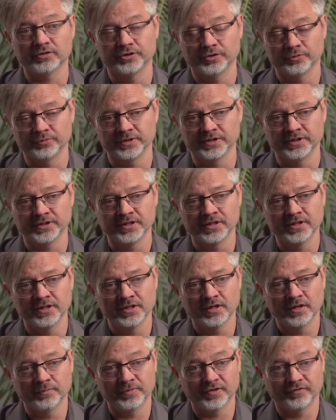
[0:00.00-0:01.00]
do we
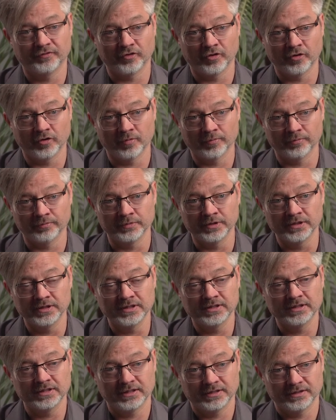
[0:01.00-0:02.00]
perform
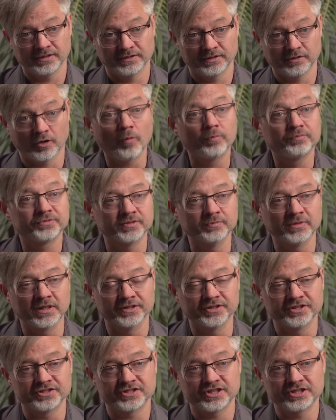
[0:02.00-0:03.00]

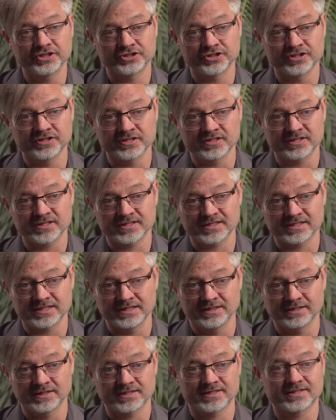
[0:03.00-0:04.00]
optimal decisions
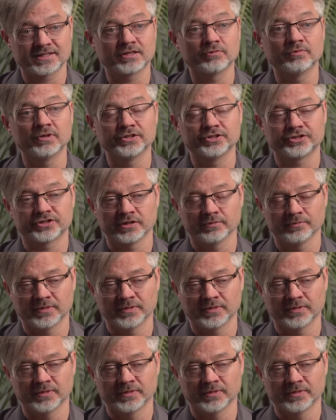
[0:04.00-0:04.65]
in a sequential